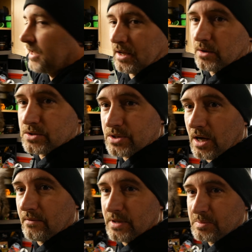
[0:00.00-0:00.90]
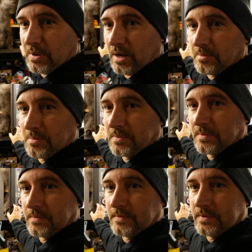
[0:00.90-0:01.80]
I'm going to solve this problem.
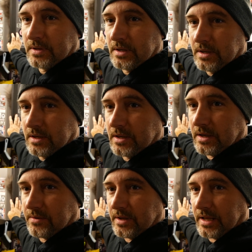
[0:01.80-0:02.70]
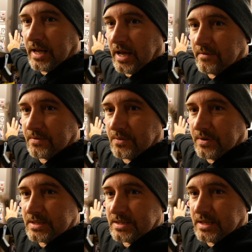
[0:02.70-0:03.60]
Get rid of the cat for the
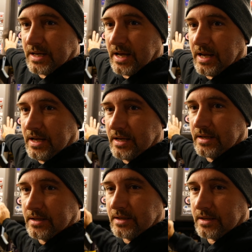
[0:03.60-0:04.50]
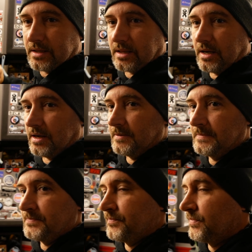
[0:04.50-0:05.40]
rest of the day. There.
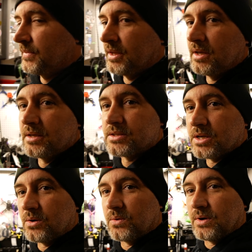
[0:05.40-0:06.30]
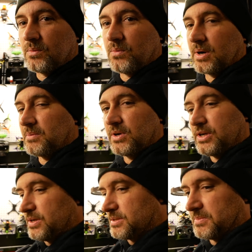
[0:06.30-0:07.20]
So what I'm going
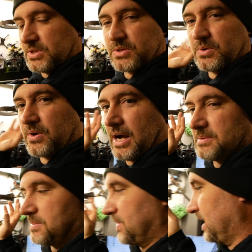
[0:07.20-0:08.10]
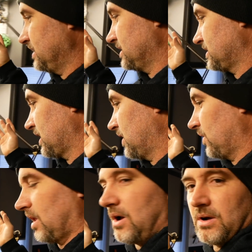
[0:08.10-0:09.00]
to do is I'm just going to grab some things as I go
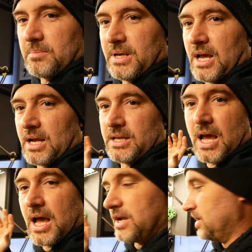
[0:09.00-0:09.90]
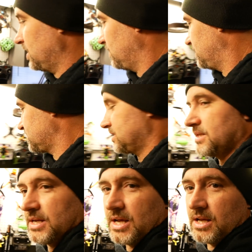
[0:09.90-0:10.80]
along and be like, yeah, you know, this
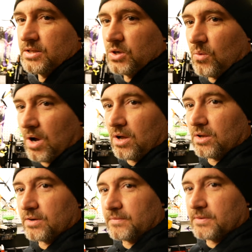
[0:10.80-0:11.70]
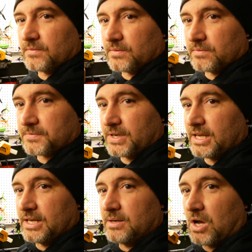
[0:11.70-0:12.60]
DeWalt freaking